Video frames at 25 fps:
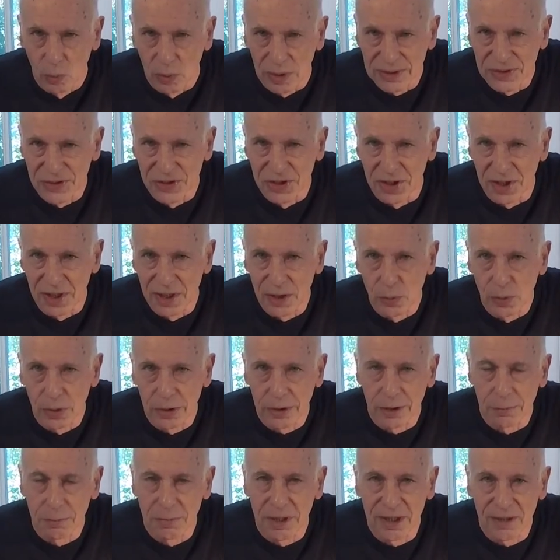Well, today we're
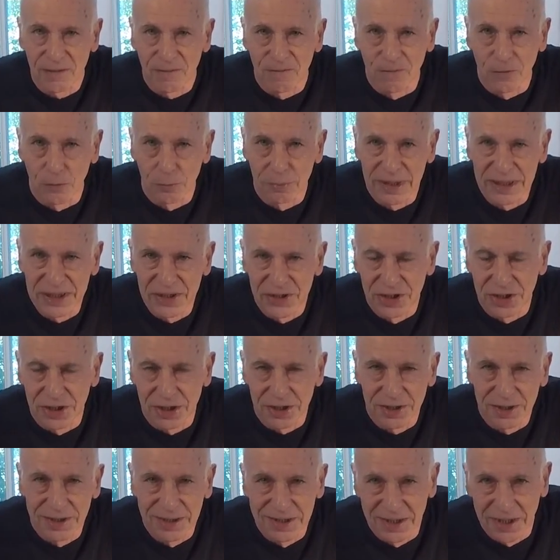going to make
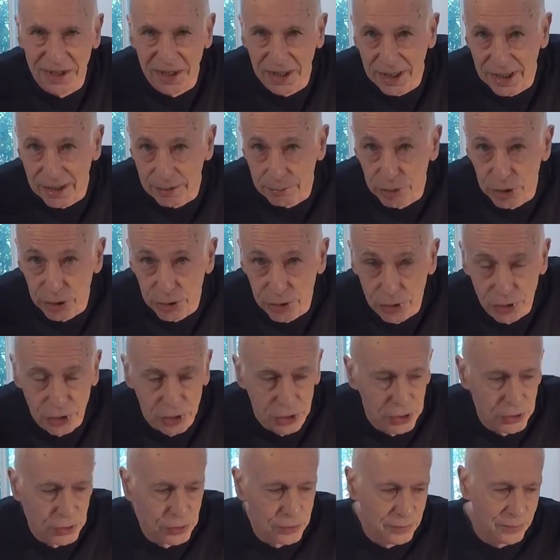fermented
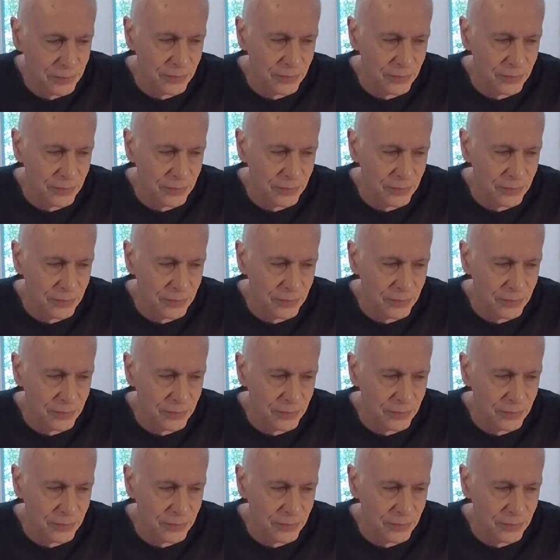cabbage.